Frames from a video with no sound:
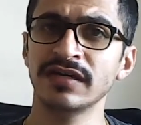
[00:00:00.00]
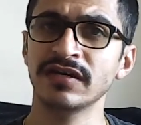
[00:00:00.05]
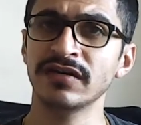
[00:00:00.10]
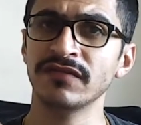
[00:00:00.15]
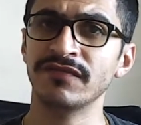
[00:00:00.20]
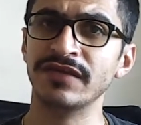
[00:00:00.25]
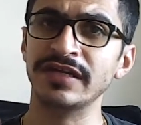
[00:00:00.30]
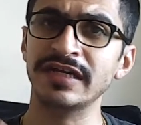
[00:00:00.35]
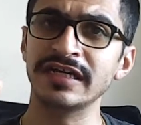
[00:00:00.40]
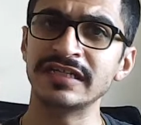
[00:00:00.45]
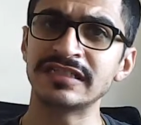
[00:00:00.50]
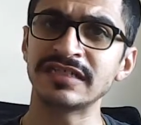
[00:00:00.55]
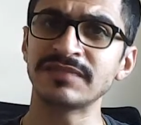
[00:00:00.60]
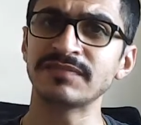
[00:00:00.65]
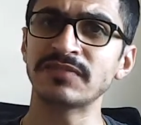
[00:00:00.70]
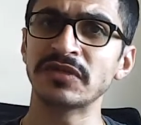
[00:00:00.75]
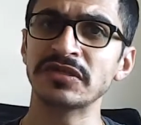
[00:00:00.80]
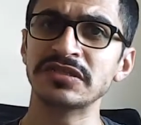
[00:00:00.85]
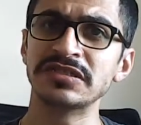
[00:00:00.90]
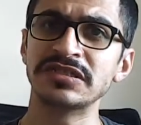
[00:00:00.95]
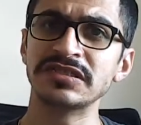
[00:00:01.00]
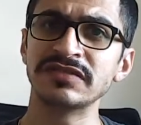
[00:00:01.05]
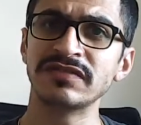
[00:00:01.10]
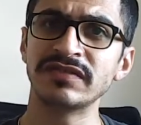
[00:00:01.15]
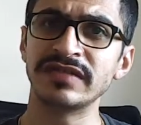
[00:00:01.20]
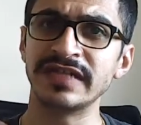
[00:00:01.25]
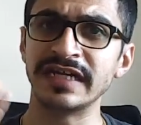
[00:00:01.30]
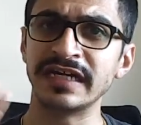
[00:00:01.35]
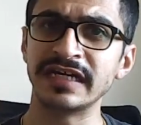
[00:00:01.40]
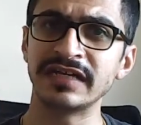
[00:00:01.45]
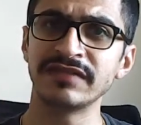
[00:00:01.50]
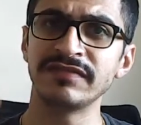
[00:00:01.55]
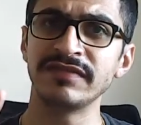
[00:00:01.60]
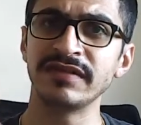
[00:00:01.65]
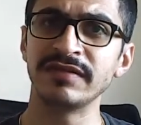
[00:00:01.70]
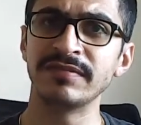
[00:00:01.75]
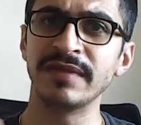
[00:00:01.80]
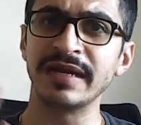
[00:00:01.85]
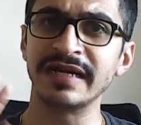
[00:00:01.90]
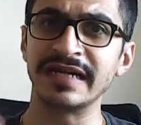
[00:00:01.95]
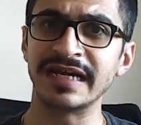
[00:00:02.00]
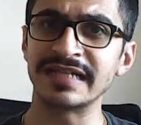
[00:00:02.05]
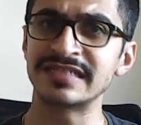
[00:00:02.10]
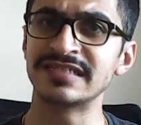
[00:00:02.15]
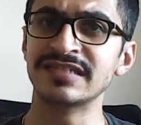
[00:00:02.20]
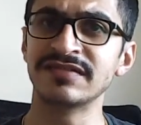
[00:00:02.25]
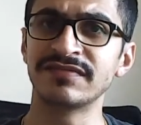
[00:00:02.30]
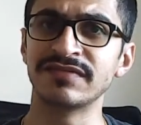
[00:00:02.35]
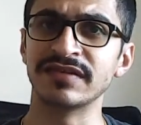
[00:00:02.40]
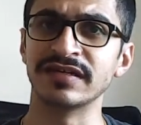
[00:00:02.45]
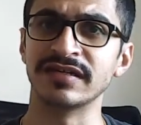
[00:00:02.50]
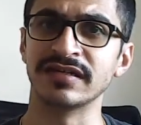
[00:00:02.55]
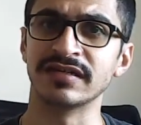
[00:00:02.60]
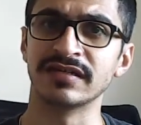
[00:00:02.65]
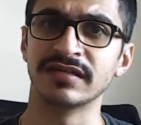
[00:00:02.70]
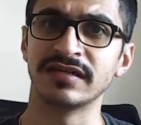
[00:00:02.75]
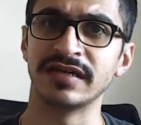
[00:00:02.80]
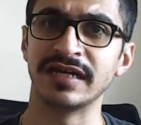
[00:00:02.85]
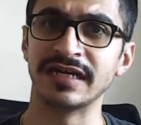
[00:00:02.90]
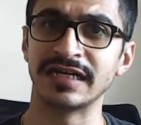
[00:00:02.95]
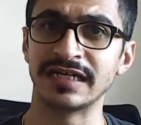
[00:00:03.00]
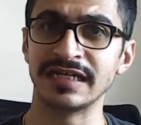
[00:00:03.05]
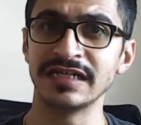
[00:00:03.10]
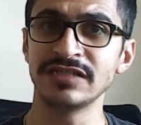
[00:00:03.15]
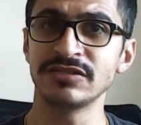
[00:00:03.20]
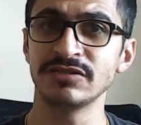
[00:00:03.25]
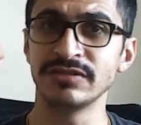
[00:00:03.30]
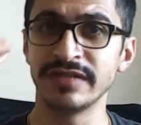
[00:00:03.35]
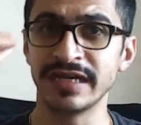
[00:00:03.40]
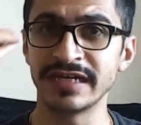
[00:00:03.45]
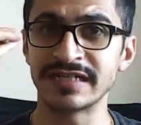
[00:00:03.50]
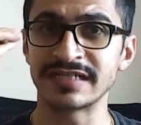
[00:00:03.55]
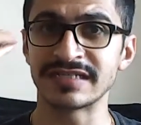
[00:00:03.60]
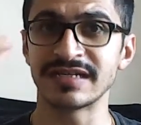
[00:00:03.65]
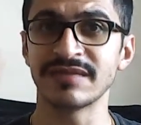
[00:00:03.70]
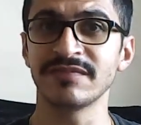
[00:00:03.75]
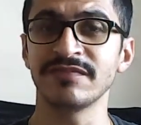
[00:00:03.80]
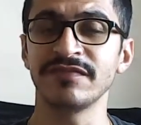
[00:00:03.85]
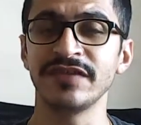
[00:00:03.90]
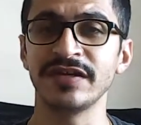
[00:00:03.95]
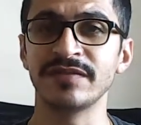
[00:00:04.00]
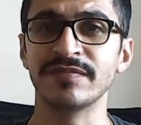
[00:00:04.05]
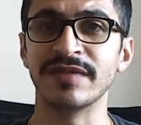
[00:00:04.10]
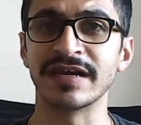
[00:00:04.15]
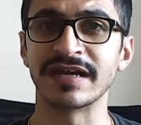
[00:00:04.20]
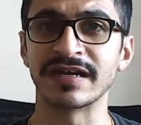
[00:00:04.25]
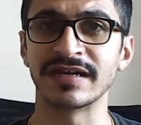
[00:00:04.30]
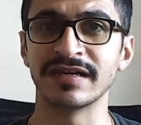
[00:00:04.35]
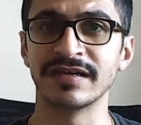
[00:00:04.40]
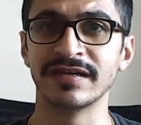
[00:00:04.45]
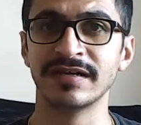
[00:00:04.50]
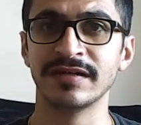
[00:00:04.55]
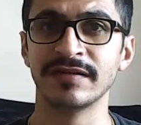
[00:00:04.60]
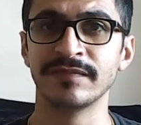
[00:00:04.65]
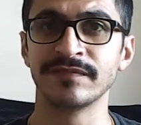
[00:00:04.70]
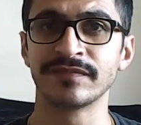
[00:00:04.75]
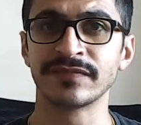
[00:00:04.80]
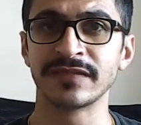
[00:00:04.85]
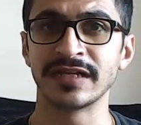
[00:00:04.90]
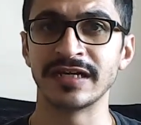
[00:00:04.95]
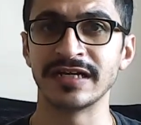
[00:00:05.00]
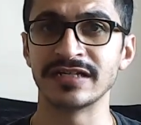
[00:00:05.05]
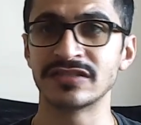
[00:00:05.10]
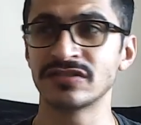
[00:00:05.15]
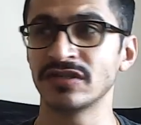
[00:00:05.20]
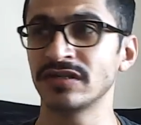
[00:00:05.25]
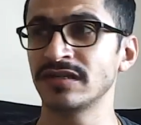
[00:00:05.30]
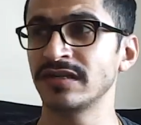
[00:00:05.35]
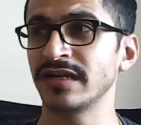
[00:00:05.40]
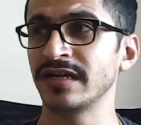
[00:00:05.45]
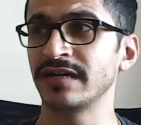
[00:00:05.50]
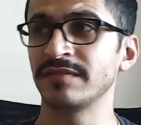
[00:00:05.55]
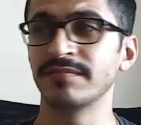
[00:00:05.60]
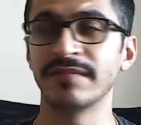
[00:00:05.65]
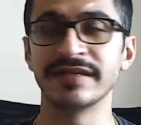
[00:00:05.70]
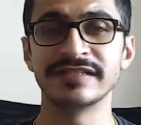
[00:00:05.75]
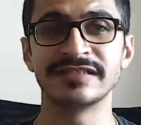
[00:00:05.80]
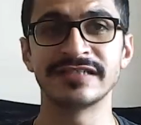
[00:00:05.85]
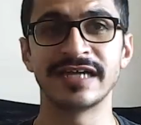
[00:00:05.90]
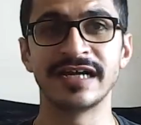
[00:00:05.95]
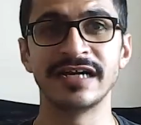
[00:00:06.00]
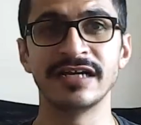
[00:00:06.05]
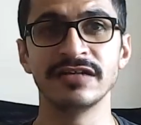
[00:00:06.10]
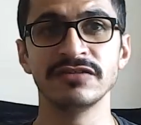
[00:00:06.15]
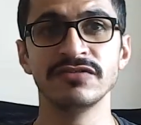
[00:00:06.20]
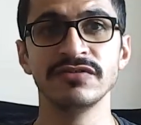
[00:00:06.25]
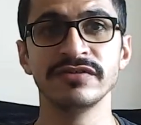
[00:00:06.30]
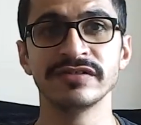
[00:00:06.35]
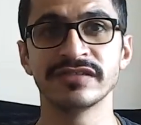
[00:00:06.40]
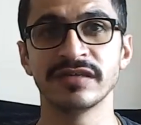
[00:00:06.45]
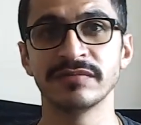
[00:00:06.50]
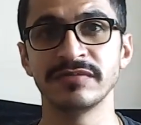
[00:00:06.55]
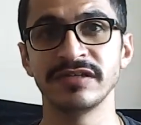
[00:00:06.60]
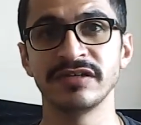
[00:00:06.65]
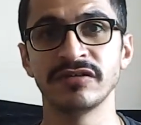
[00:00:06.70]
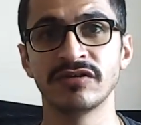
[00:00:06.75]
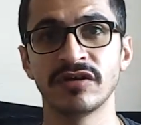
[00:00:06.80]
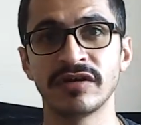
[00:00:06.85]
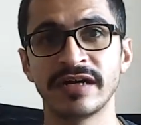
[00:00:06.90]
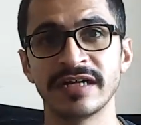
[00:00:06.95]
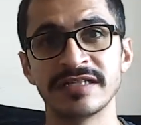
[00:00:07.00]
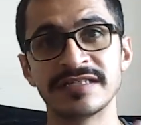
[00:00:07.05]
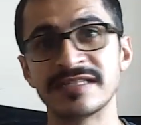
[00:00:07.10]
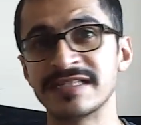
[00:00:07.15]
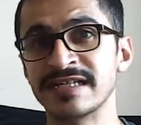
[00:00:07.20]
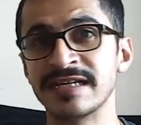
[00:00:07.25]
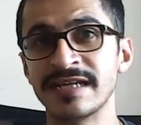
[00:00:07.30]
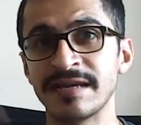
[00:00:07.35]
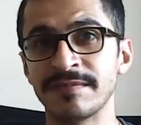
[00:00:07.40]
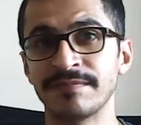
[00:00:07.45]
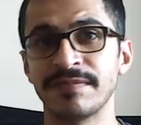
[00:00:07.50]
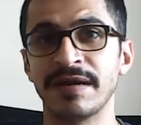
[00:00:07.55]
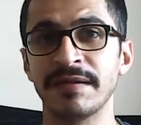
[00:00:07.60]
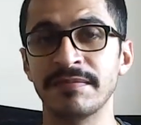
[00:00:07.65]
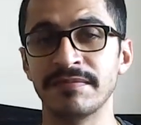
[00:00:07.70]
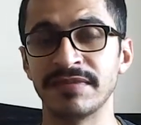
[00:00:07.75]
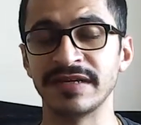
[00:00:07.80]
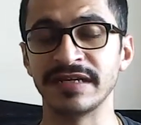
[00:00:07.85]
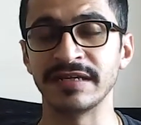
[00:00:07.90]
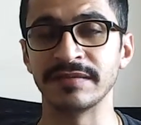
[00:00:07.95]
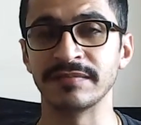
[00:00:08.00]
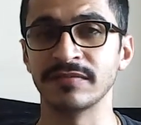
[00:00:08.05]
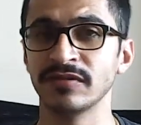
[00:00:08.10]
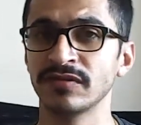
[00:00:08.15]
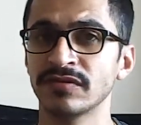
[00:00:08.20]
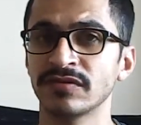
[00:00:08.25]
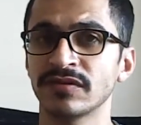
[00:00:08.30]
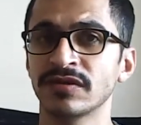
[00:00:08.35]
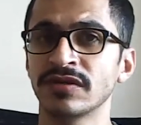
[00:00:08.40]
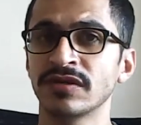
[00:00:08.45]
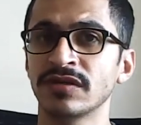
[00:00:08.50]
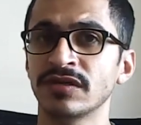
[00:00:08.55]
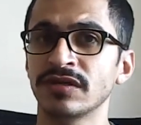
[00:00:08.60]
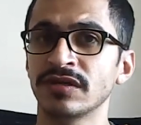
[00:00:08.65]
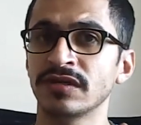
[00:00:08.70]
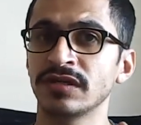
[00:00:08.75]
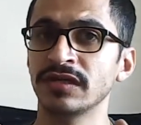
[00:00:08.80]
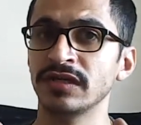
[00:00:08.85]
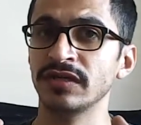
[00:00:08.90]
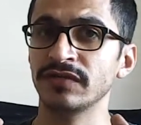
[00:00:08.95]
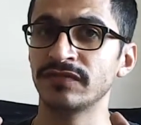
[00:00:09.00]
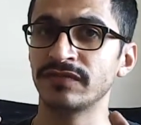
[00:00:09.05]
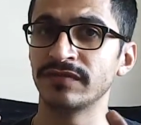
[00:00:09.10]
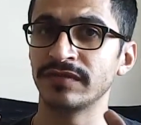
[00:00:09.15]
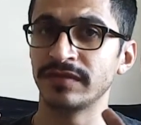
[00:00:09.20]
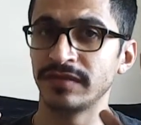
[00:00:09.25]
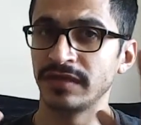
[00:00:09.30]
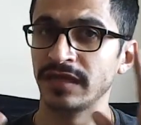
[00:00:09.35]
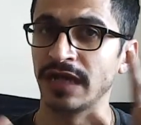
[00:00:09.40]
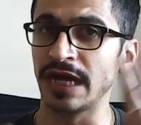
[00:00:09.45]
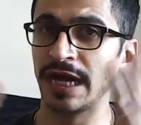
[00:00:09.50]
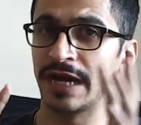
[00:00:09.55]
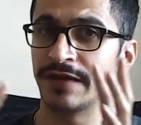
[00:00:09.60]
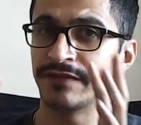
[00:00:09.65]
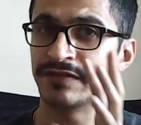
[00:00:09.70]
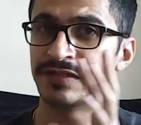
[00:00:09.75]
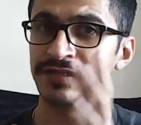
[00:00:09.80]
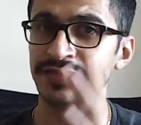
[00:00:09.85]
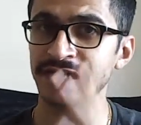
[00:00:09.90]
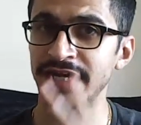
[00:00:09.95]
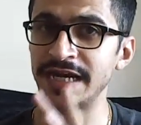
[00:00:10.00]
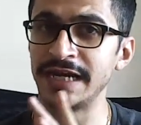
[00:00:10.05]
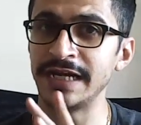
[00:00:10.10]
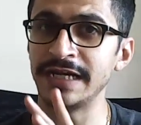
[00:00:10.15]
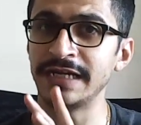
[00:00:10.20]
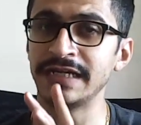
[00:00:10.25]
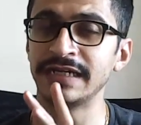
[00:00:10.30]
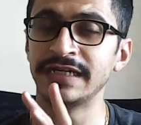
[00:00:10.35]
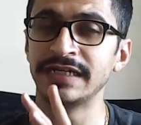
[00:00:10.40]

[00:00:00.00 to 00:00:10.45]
Whether it's a positive or negative feedback, that's different. At least you get some feedback. It's not that my child is doing something wrong and still I'm pampering him. No. If I have a child